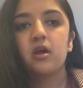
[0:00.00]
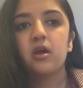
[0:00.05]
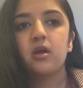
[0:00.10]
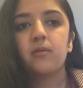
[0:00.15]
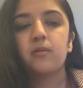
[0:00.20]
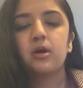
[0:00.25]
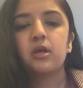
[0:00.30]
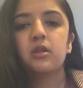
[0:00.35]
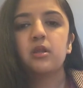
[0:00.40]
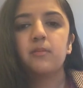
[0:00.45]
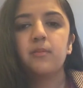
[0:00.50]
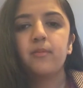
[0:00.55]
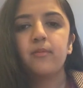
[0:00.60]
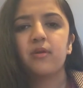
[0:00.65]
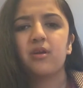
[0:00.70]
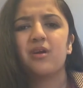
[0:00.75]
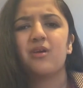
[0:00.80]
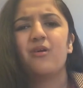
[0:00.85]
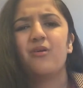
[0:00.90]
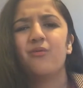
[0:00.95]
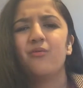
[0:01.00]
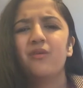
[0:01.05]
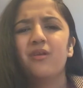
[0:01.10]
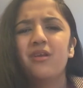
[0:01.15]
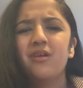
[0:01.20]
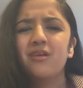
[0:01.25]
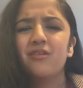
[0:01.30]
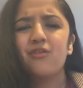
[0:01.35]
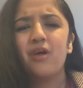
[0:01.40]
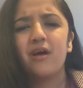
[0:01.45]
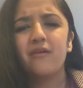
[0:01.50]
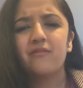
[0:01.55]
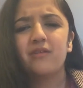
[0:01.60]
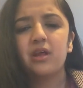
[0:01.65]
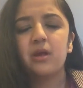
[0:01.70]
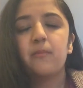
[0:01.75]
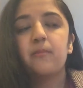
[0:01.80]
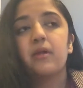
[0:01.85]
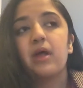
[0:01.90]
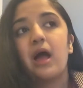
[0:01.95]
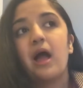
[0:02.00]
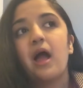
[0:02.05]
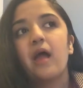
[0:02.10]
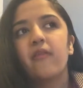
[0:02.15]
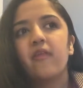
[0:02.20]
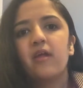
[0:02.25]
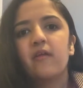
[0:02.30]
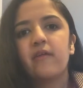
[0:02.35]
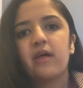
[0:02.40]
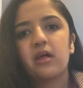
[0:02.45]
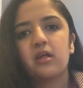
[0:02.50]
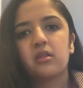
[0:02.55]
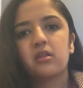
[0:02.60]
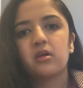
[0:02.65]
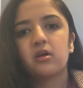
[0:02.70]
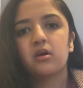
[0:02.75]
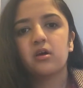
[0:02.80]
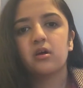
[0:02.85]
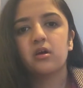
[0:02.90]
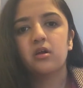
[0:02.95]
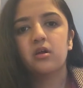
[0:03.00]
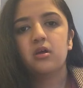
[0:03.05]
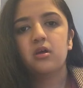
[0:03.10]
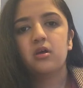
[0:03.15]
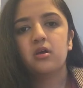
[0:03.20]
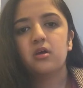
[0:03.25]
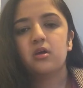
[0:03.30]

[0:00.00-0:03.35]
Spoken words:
because some people are like, oh, really traveling, but I think that's good.